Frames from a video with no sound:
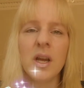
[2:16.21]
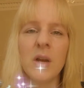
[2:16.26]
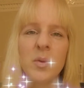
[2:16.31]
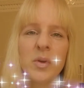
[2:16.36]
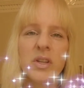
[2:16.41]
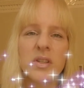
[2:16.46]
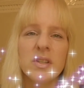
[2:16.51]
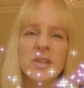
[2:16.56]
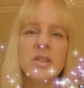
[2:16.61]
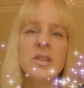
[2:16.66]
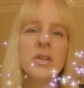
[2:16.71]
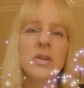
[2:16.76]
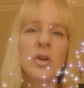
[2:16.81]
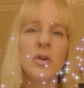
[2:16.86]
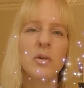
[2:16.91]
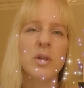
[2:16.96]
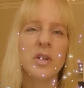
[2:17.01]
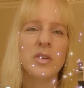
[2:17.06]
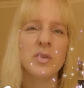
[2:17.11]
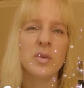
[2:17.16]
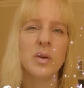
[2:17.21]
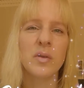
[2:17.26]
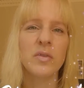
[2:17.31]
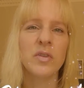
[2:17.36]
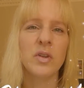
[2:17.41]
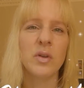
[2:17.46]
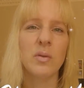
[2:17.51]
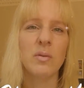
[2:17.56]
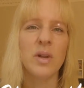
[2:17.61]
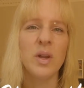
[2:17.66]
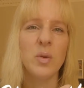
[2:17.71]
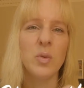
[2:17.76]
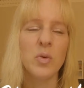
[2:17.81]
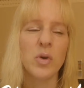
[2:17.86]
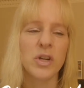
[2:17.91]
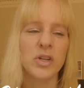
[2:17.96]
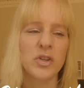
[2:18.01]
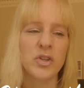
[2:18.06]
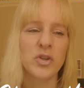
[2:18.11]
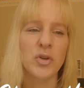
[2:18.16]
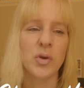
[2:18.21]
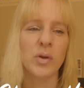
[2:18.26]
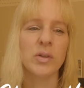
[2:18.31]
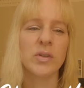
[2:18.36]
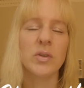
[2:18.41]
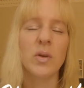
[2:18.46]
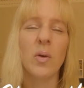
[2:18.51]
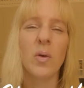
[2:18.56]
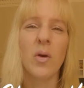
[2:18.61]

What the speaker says: because as you know, there's often only one shot